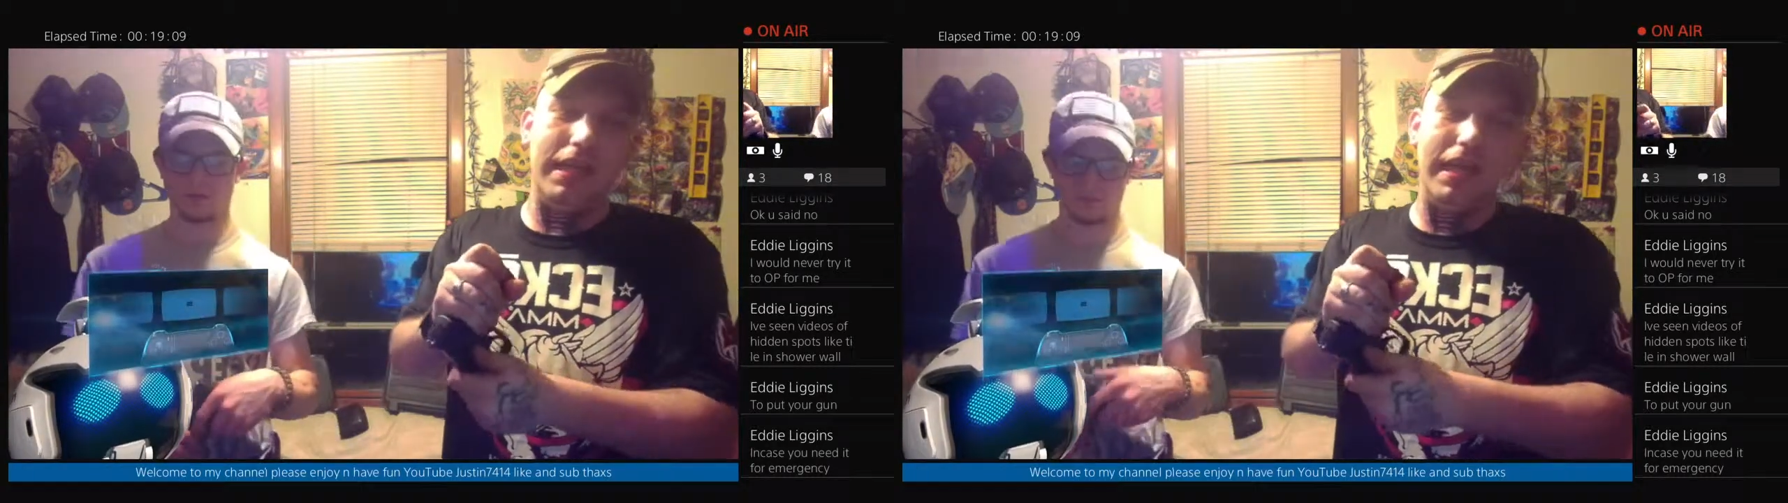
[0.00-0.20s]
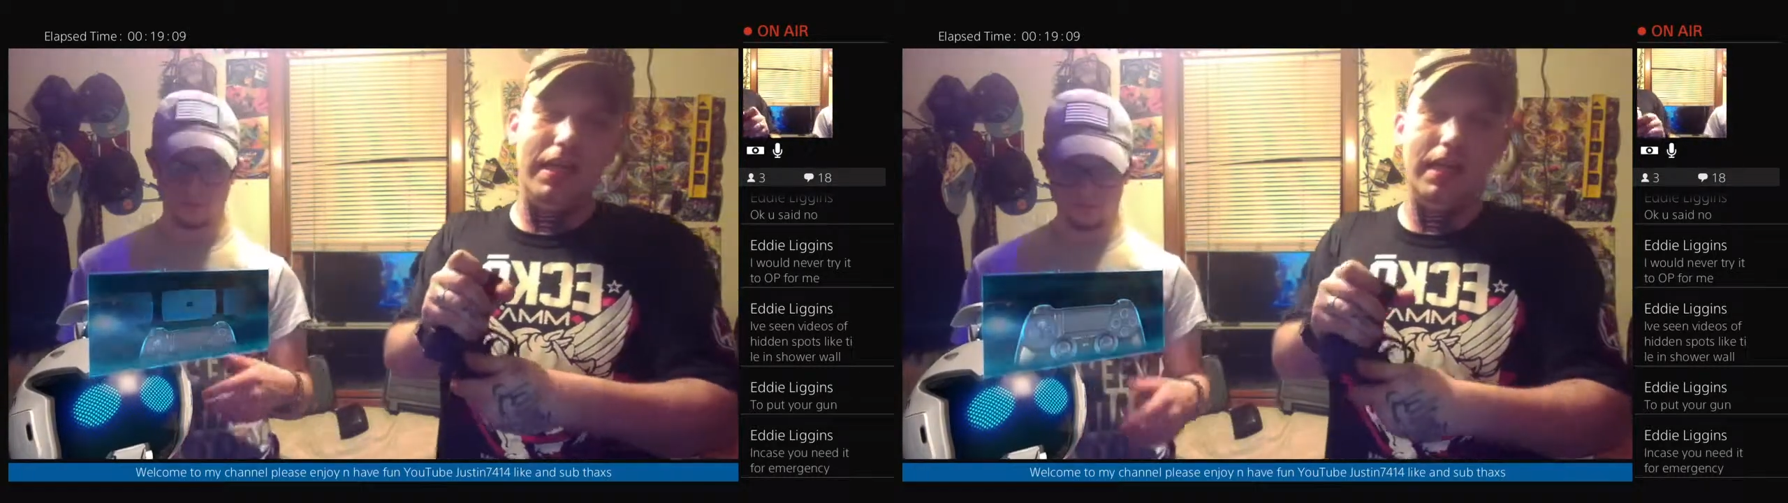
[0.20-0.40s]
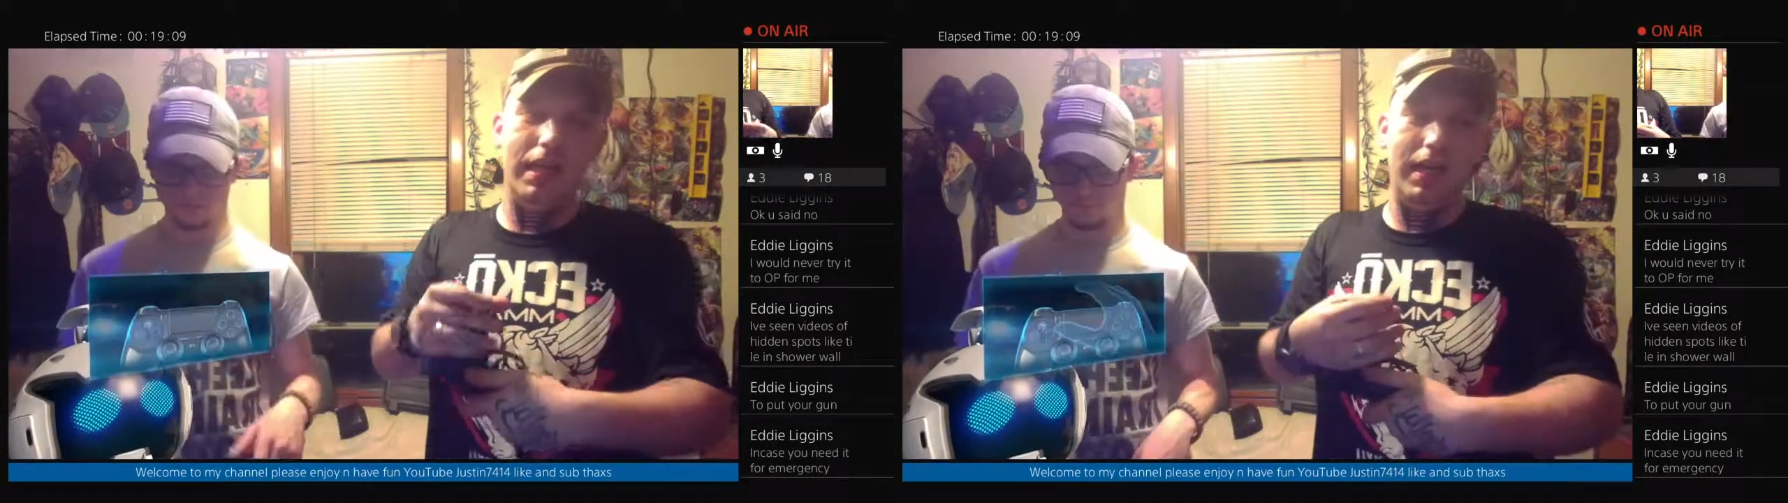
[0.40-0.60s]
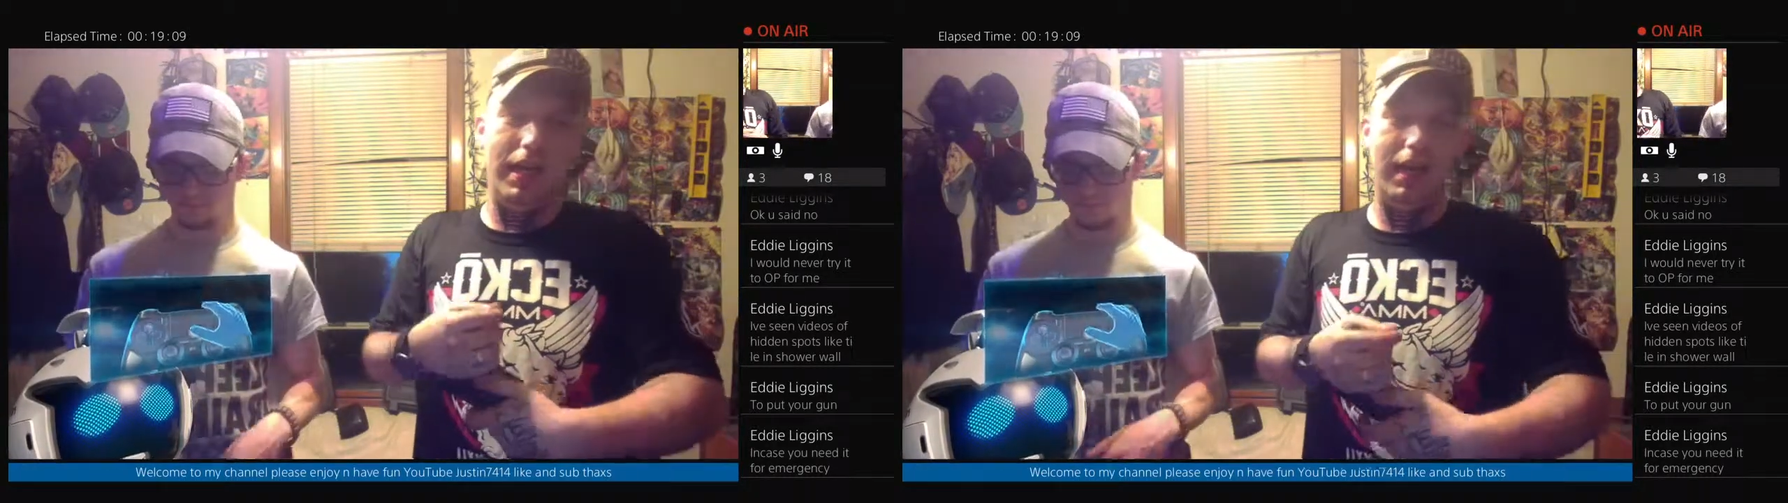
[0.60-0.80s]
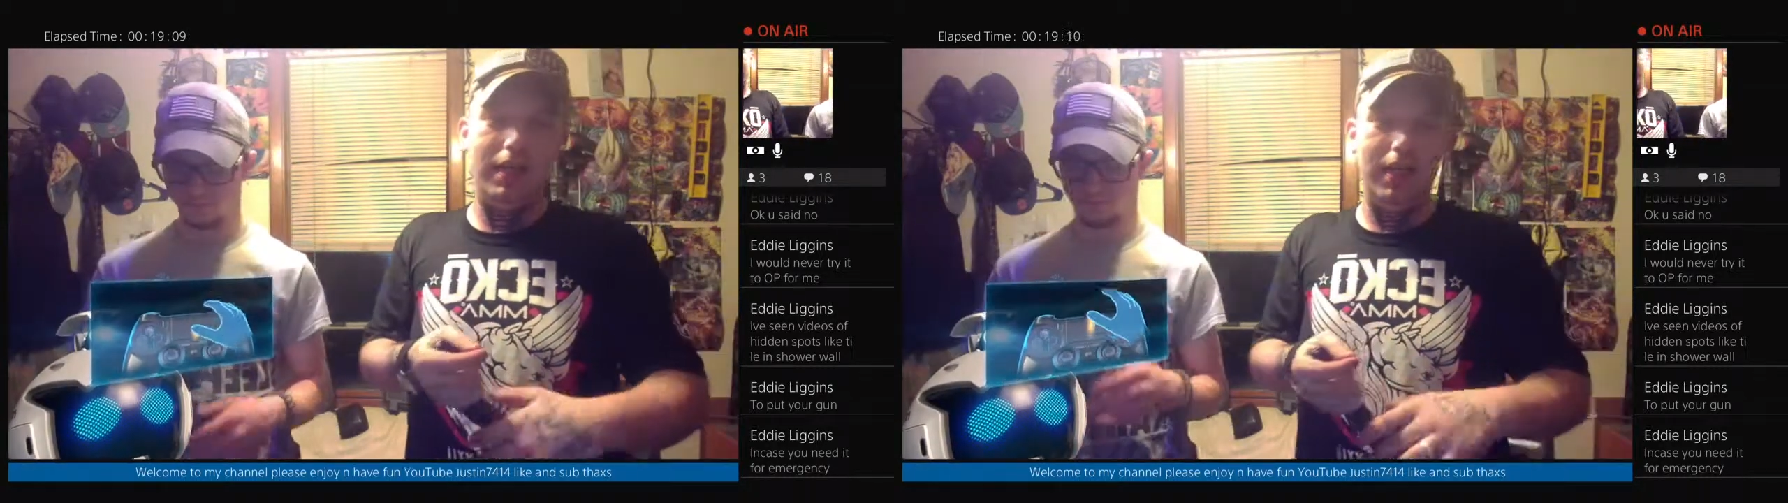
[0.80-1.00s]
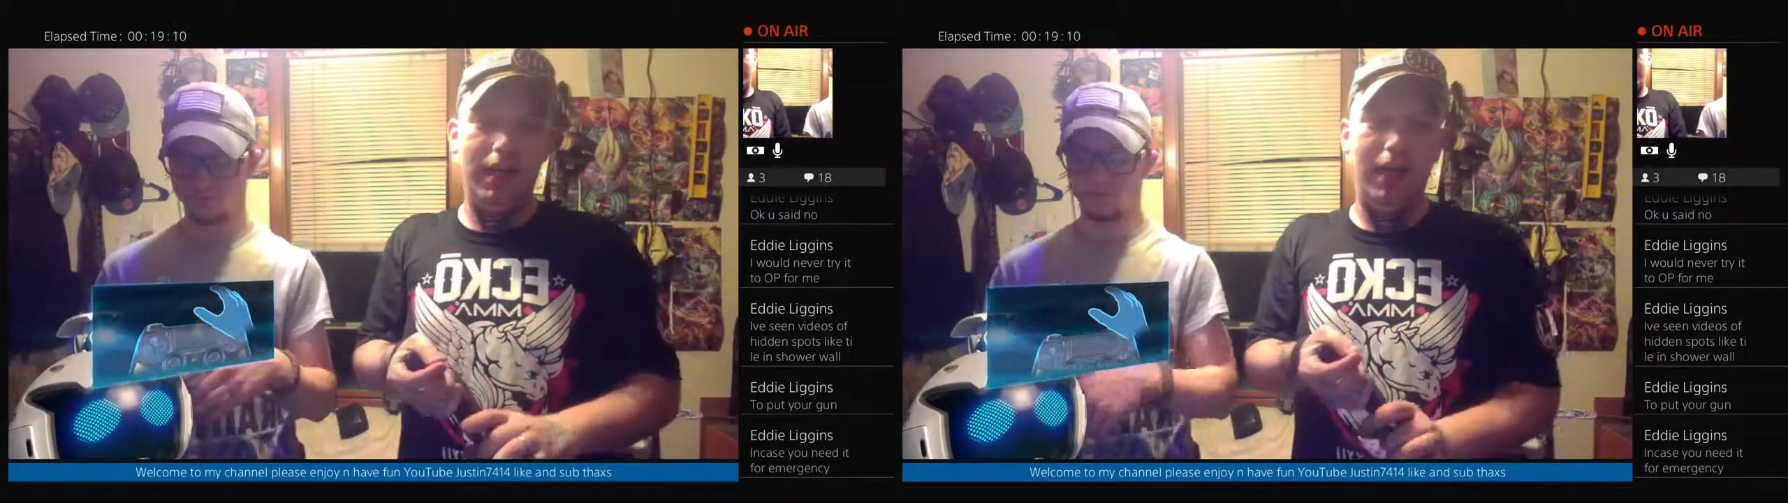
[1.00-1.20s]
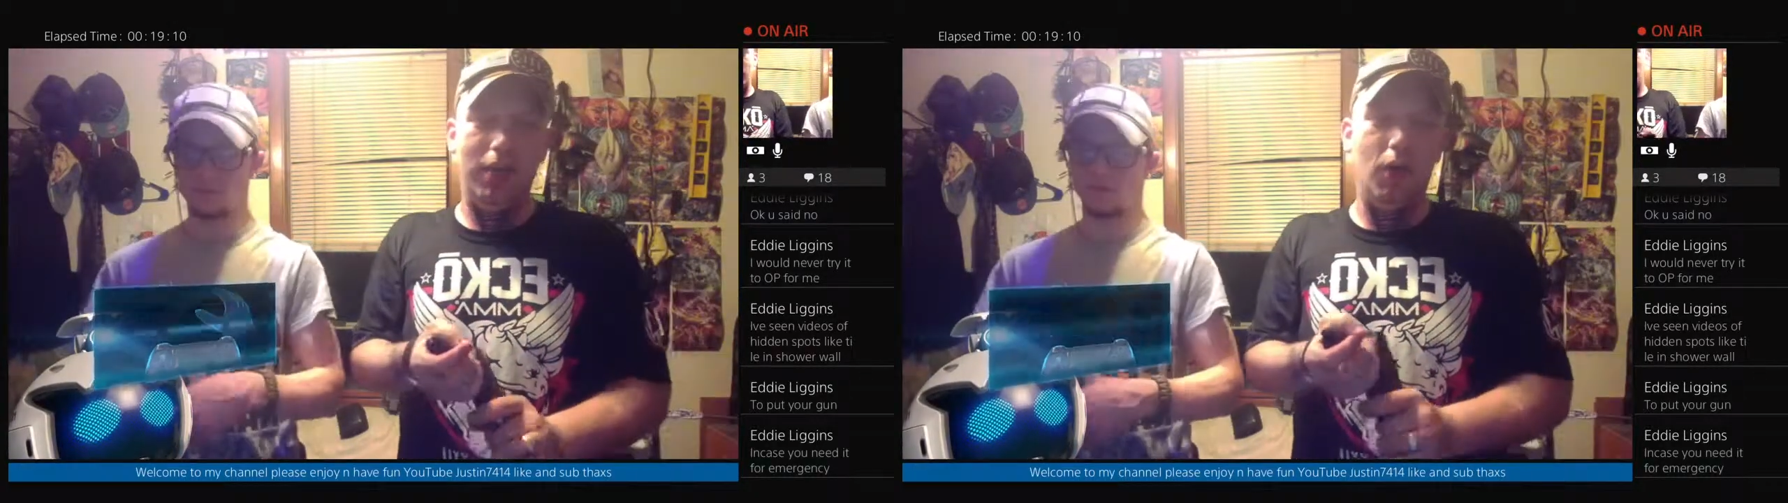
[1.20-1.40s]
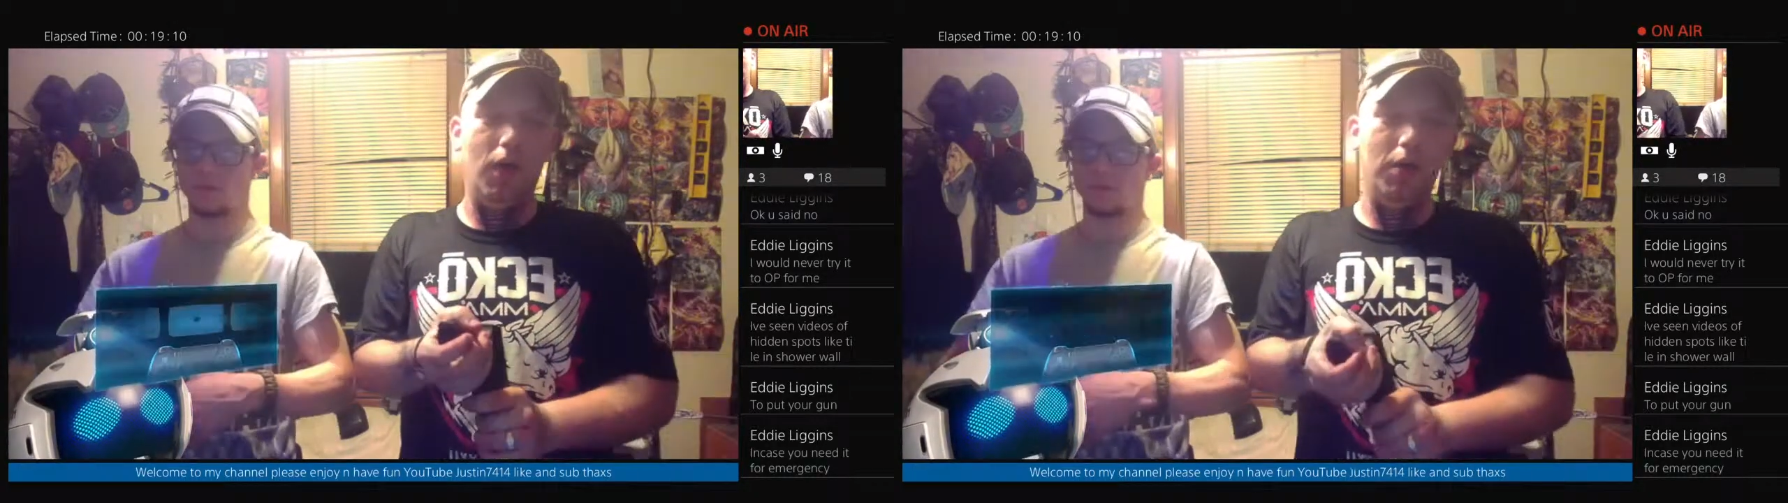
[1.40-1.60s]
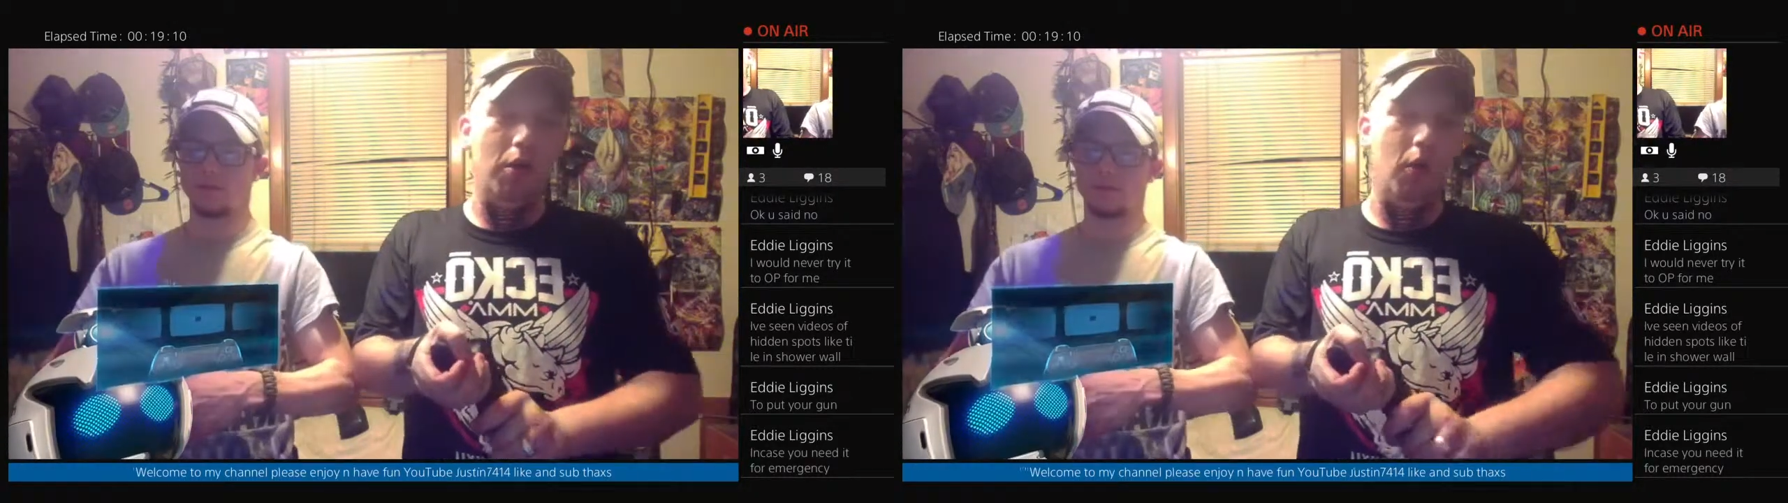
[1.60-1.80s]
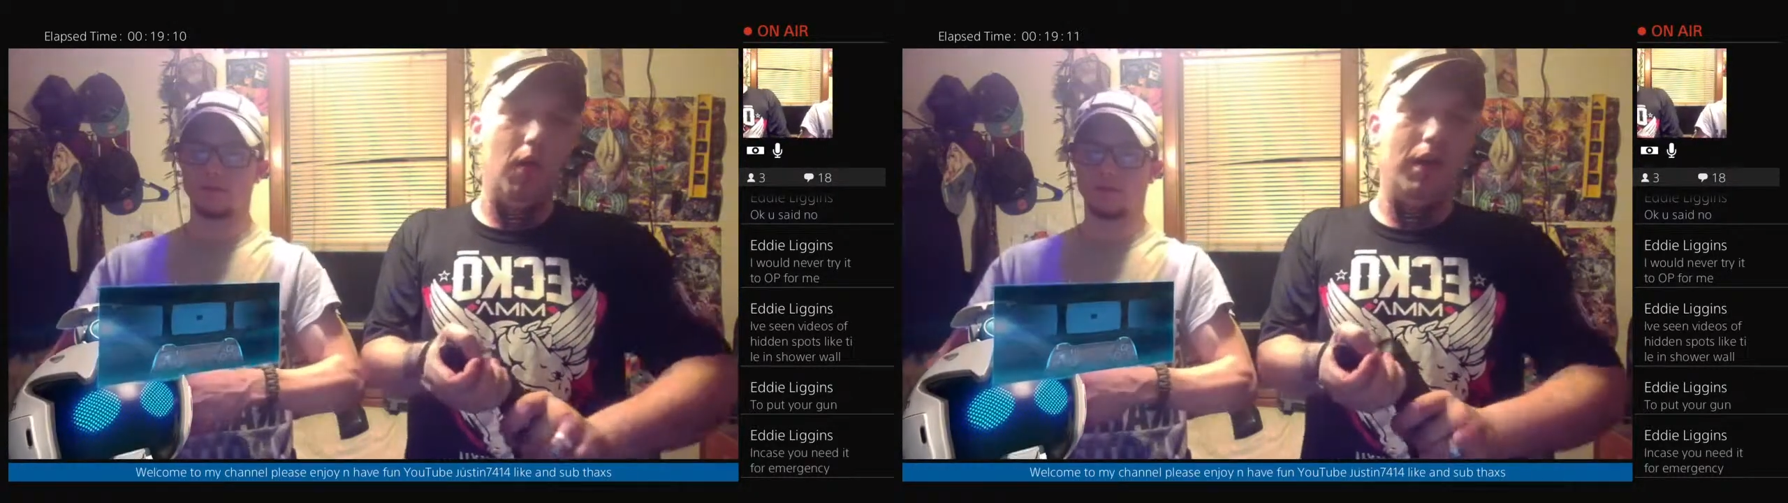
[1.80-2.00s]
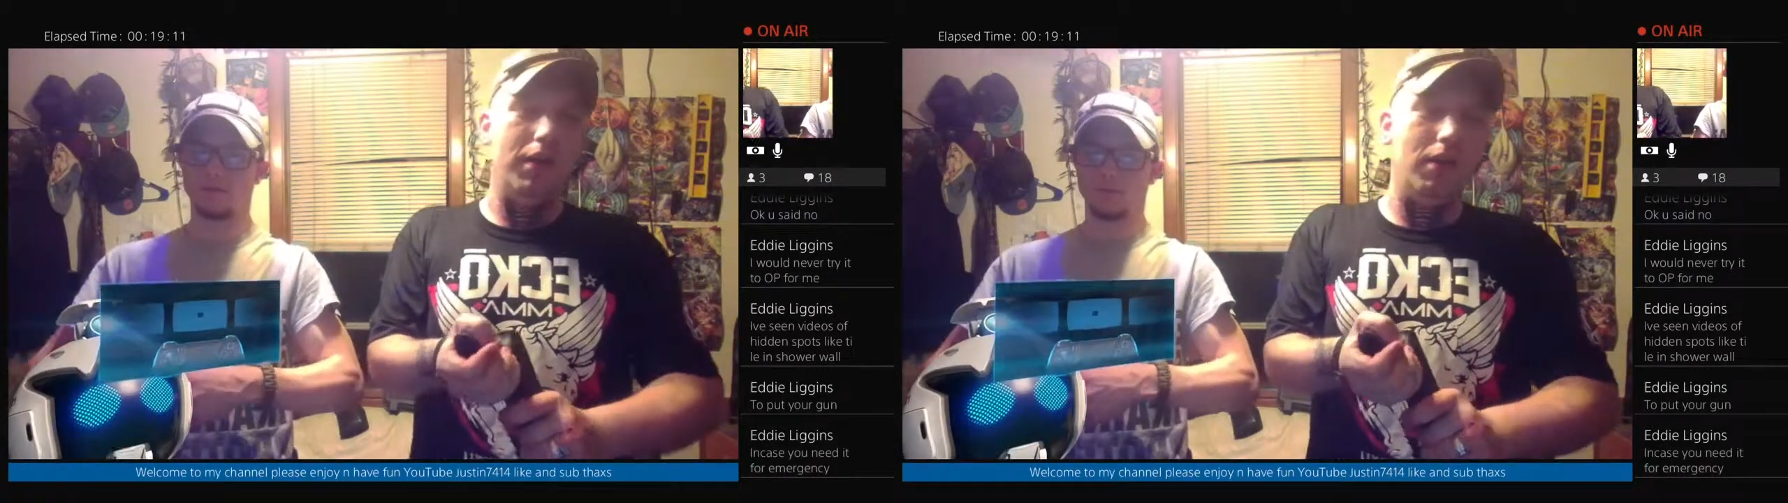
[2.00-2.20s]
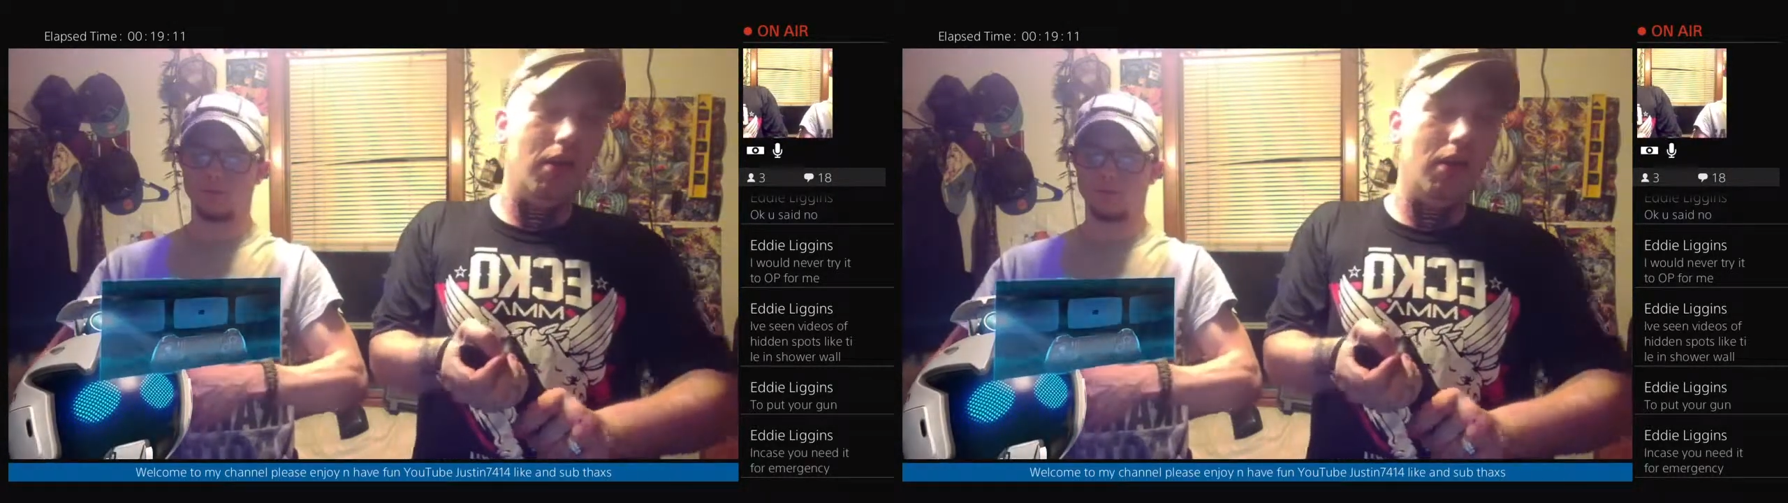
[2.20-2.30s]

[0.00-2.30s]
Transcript: ain't going nowhere.